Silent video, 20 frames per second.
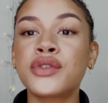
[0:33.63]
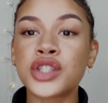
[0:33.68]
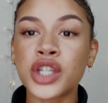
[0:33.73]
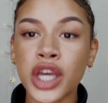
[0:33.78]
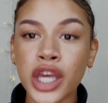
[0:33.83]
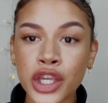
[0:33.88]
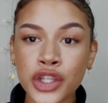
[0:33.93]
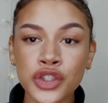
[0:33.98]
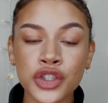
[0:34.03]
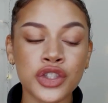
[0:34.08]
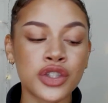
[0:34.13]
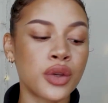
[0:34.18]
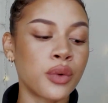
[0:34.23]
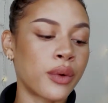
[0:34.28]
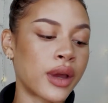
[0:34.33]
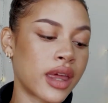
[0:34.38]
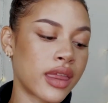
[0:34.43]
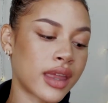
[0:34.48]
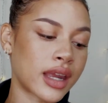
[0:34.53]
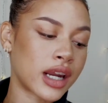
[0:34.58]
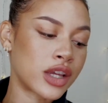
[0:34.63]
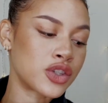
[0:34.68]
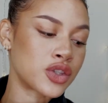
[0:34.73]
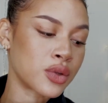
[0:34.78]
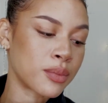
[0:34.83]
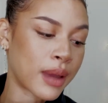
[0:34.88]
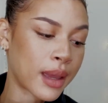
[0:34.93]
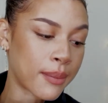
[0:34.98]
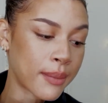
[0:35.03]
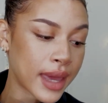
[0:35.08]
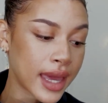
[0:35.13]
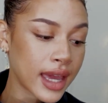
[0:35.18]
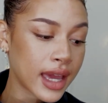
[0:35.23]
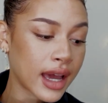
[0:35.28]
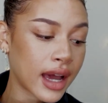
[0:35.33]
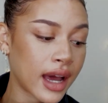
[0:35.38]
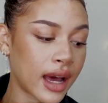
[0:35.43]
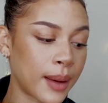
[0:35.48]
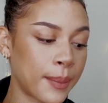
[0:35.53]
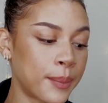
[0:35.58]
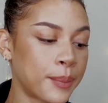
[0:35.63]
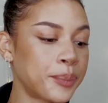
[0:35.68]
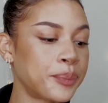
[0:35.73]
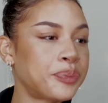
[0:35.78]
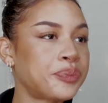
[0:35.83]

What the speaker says: changed the way that I do my makeup.